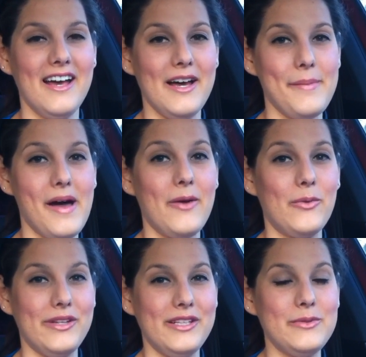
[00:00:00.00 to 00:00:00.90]
Um, I
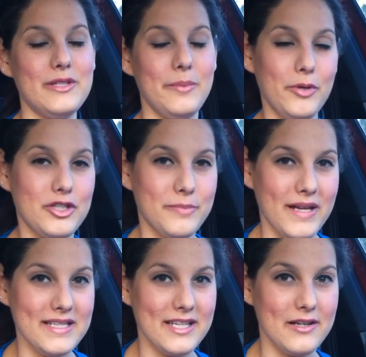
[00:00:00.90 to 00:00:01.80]
really, really pushed
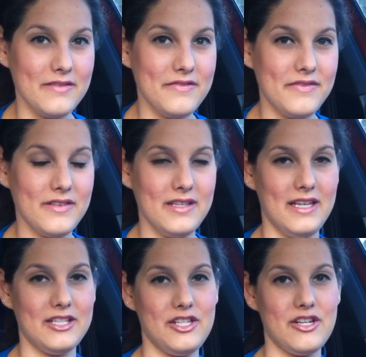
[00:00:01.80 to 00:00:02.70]
myself
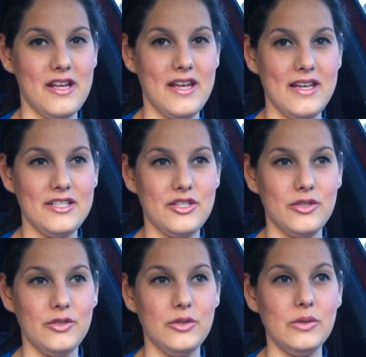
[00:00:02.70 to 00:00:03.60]
yesterday
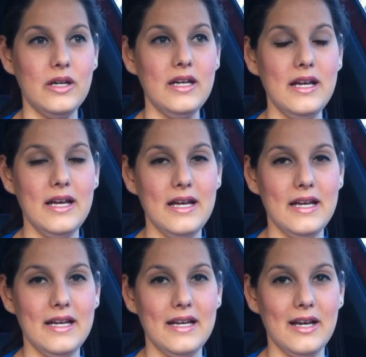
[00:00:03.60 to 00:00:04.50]
to
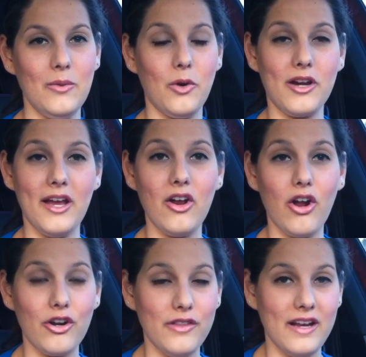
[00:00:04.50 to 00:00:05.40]
uh, work out
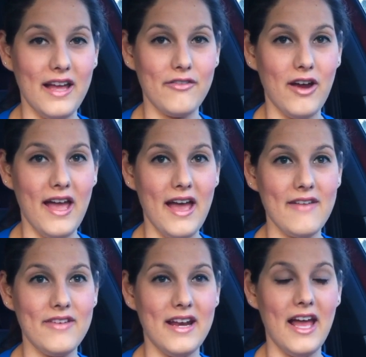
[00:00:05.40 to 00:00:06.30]
harder than I ever
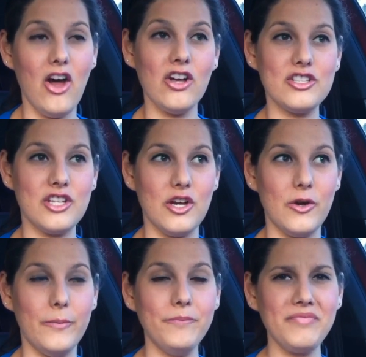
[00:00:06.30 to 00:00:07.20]
have. And I
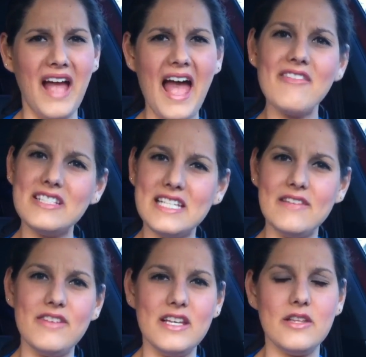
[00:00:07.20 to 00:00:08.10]
also, I have a
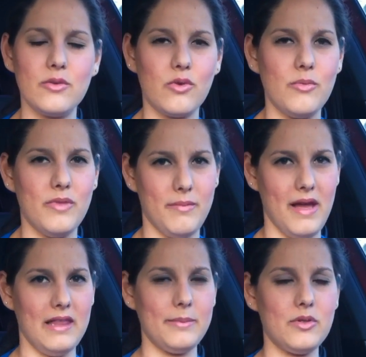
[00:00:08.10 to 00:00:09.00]
TV in the room that
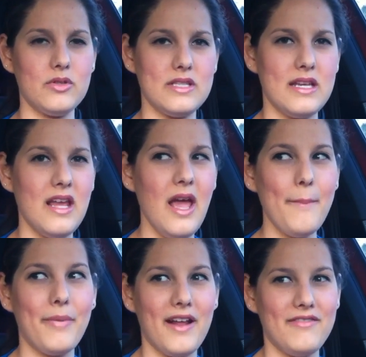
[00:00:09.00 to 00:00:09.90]
my elliptical's in,
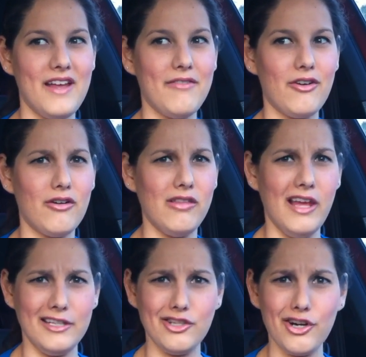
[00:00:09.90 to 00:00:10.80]
but I've never
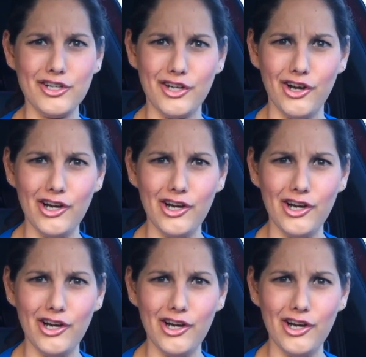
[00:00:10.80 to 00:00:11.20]
like turned it